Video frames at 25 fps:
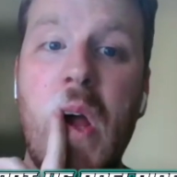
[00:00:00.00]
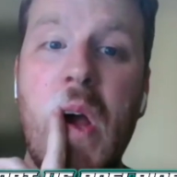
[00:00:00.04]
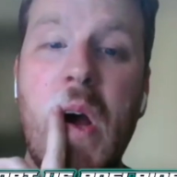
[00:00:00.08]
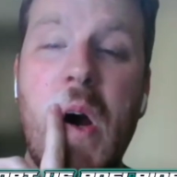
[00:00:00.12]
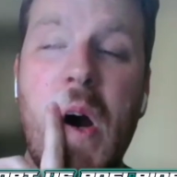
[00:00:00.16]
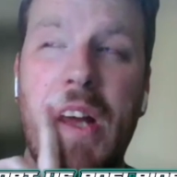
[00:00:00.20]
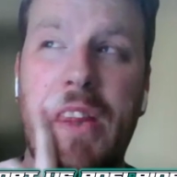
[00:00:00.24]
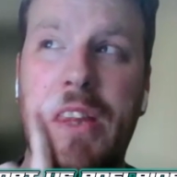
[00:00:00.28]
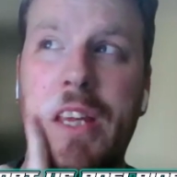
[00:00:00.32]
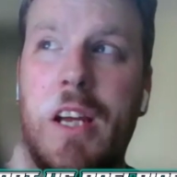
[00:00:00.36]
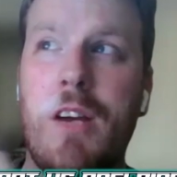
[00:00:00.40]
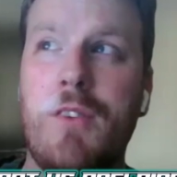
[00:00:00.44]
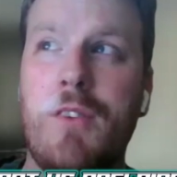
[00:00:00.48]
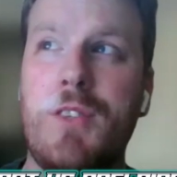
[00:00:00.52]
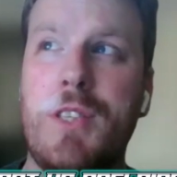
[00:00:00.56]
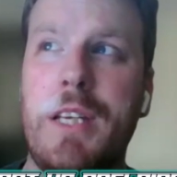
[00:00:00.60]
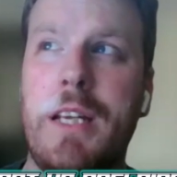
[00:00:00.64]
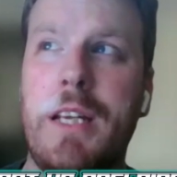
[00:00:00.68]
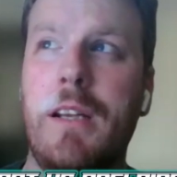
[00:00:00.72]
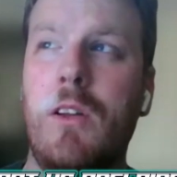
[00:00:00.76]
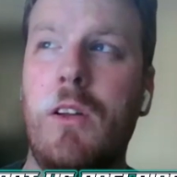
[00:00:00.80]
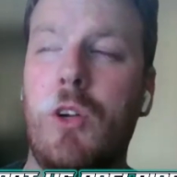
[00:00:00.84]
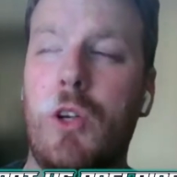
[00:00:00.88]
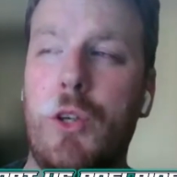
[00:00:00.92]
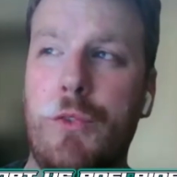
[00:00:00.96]
I think I've seen
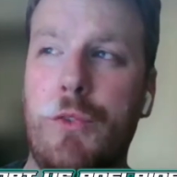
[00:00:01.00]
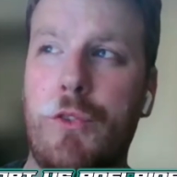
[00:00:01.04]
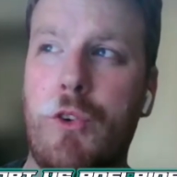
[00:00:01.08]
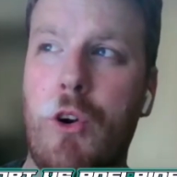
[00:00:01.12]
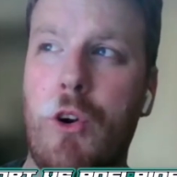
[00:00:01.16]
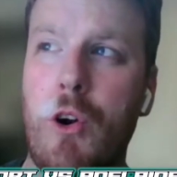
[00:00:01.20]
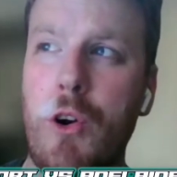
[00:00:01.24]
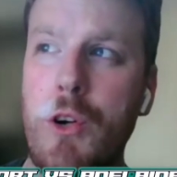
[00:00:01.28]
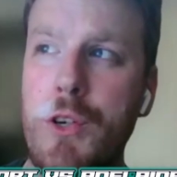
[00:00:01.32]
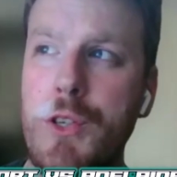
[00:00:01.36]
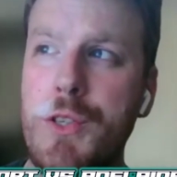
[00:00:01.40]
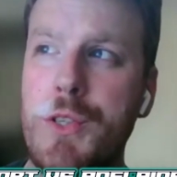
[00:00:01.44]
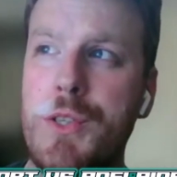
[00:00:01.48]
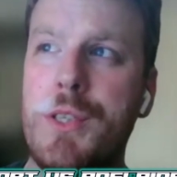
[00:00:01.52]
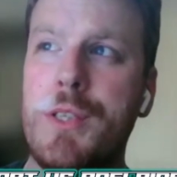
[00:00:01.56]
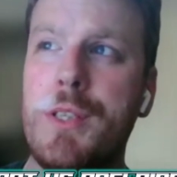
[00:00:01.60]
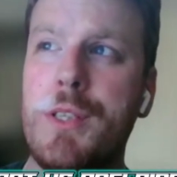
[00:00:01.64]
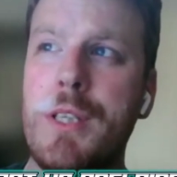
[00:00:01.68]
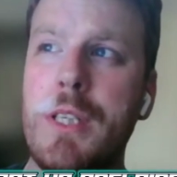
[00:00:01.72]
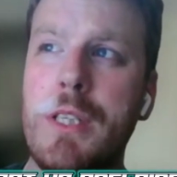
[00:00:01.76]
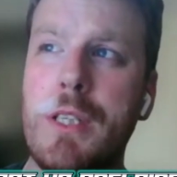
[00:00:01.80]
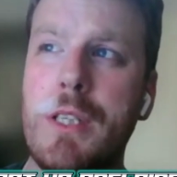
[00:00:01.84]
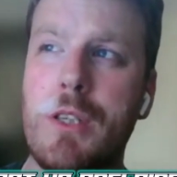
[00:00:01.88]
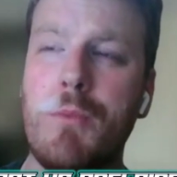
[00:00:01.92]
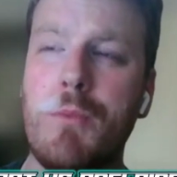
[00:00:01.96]
a lot of Crows
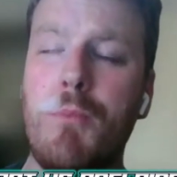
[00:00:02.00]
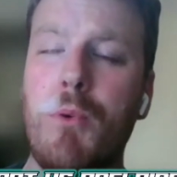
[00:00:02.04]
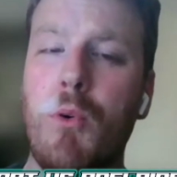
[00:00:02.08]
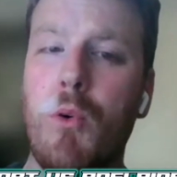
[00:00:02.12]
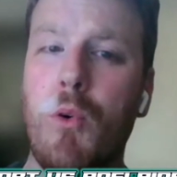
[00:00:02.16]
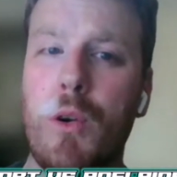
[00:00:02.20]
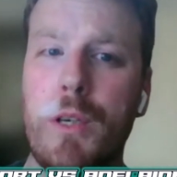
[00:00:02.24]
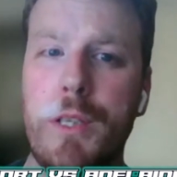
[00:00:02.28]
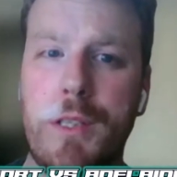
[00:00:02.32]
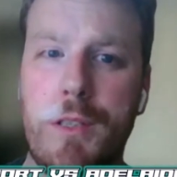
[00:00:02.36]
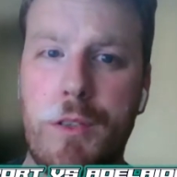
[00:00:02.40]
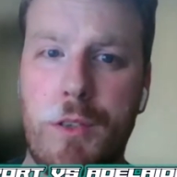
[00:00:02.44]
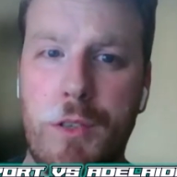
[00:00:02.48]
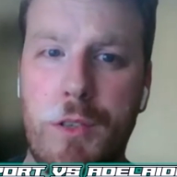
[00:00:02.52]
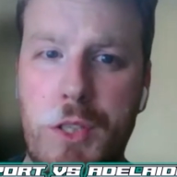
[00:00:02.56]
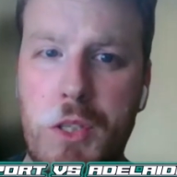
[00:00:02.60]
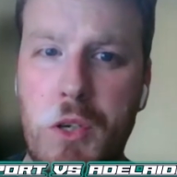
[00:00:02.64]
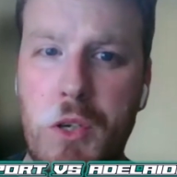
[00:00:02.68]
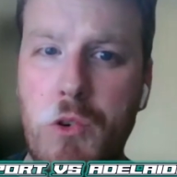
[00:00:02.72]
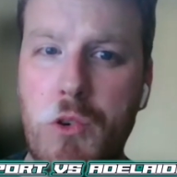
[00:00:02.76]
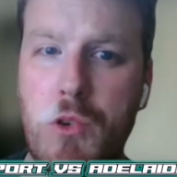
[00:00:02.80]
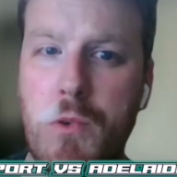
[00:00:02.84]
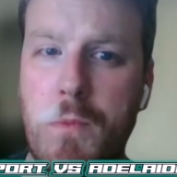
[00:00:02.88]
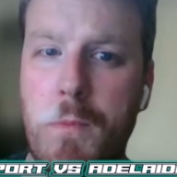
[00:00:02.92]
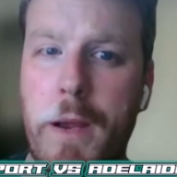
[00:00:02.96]
supporters on
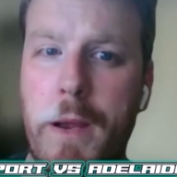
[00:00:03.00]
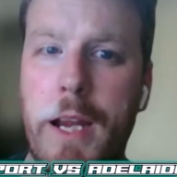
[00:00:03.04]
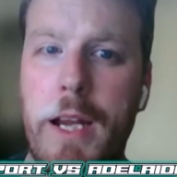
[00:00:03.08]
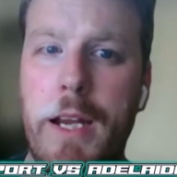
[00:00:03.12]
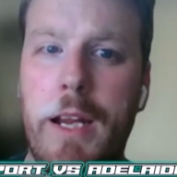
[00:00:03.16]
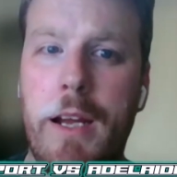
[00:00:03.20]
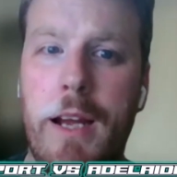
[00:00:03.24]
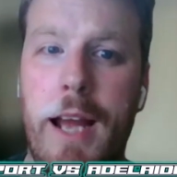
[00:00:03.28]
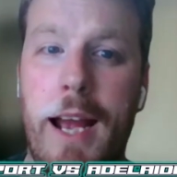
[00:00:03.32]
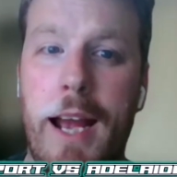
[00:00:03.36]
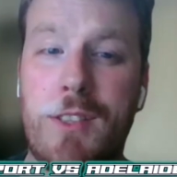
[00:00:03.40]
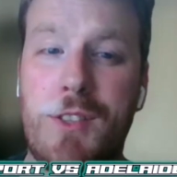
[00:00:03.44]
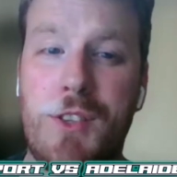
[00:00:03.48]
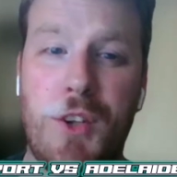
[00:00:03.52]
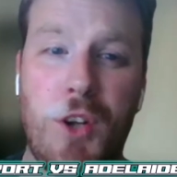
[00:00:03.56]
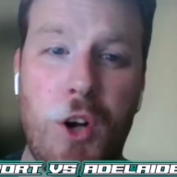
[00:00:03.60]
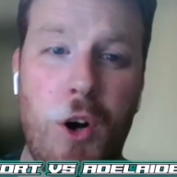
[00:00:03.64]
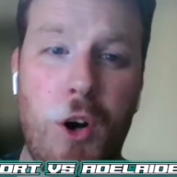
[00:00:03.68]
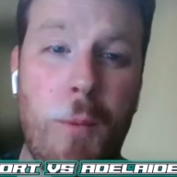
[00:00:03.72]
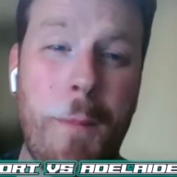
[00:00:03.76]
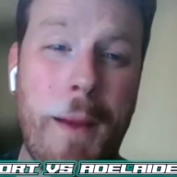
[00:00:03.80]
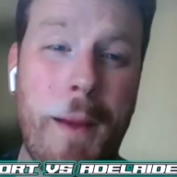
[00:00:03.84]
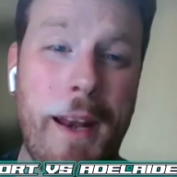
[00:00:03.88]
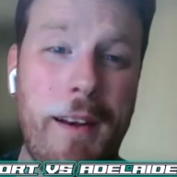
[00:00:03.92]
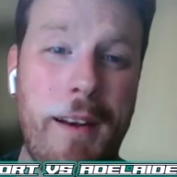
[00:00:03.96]
social media actually
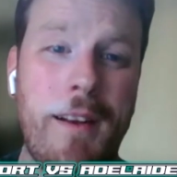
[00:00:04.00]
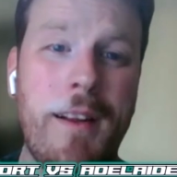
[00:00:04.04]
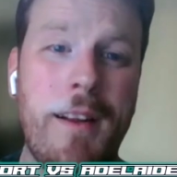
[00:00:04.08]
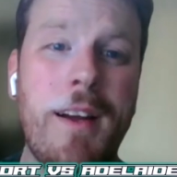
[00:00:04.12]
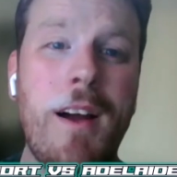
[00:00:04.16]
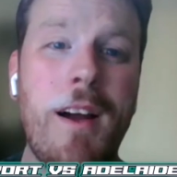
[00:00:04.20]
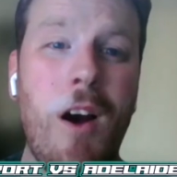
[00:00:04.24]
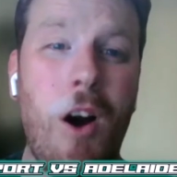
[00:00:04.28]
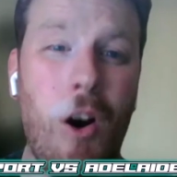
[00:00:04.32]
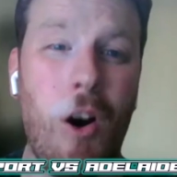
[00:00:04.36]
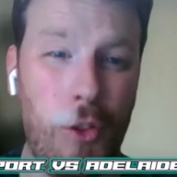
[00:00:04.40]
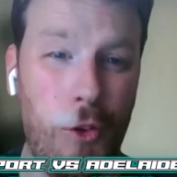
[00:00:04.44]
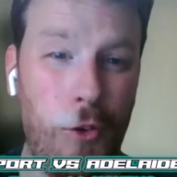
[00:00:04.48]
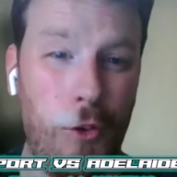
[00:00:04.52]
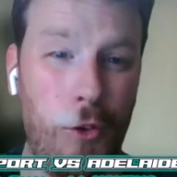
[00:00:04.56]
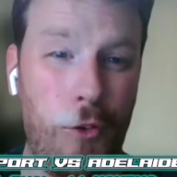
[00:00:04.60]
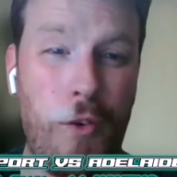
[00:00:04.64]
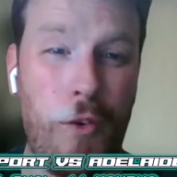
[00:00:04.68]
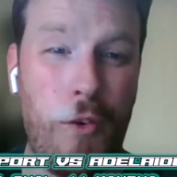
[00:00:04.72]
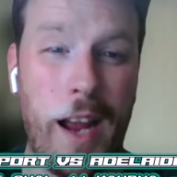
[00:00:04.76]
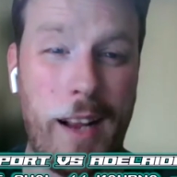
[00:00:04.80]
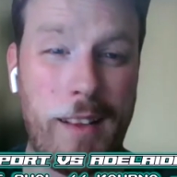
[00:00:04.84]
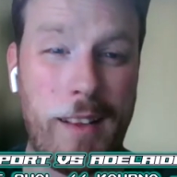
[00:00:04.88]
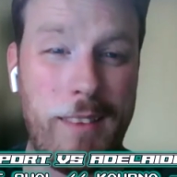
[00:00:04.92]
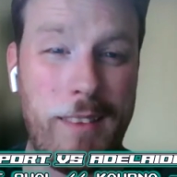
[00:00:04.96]
comment on the
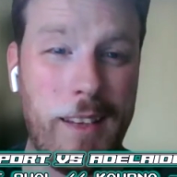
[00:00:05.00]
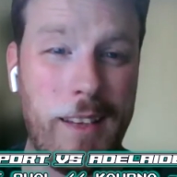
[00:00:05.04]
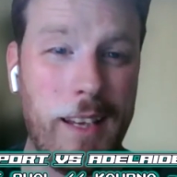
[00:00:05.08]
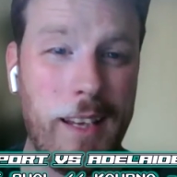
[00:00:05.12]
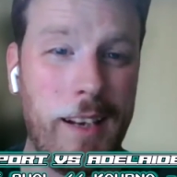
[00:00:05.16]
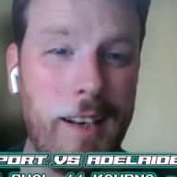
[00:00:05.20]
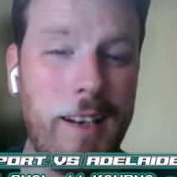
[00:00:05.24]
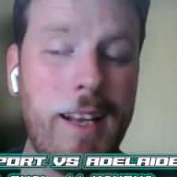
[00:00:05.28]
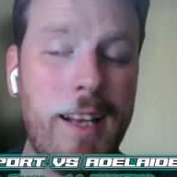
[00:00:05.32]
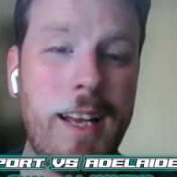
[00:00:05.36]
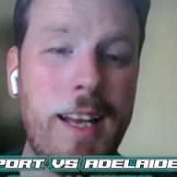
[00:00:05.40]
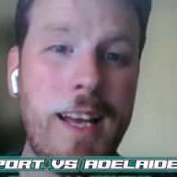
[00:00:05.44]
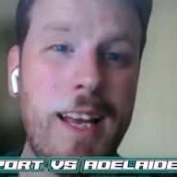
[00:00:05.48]
fact that